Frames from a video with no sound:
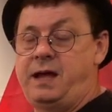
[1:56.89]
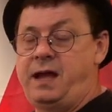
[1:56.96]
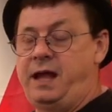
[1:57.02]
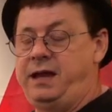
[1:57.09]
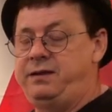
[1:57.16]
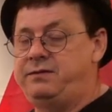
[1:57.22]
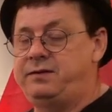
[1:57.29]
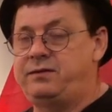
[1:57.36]

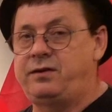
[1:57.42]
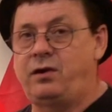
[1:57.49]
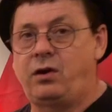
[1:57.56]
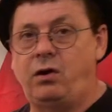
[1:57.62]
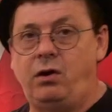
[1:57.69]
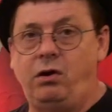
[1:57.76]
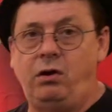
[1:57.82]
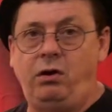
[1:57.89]
And he sits there
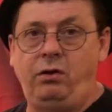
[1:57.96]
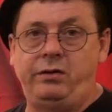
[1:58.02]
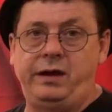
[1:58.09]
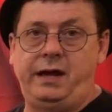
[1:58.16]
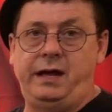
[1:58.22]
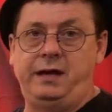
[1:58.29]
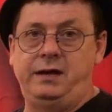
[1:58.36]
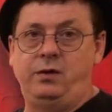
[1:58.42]
all
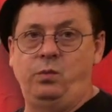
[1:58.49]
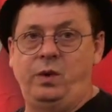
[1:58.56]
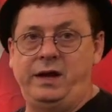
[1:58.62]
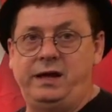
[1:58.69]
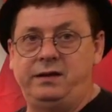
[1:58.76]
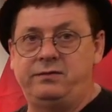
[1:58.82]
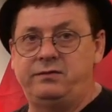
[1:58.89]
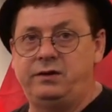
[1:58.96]
day and he
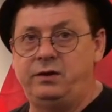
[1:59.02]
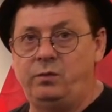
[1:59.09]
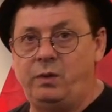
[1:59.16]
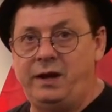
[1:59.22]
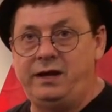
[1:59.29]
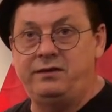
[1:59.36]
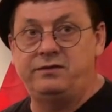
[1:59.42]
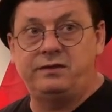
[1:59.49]
waits and he
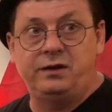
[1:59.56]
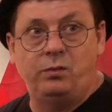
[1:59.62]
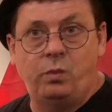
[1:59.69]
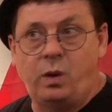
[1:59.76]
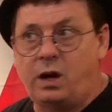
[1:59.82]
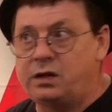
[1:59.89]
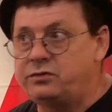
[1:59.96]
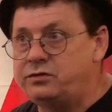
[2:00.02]
waits and he
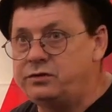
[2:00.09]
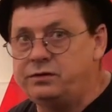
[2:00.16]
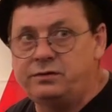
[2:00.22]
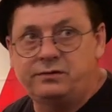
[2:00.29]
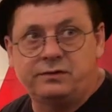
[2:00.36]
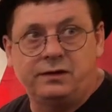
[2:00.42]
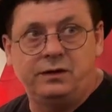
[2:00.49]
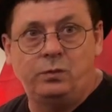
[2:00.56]

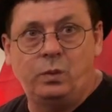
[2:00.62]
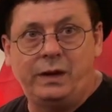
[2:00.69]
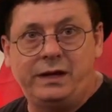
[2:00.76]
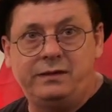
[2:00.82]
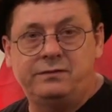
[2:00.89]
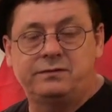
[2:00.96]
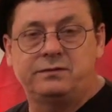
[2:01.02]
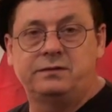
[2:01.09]
watches and he
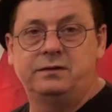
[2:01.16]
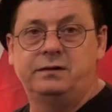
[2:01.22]
waits.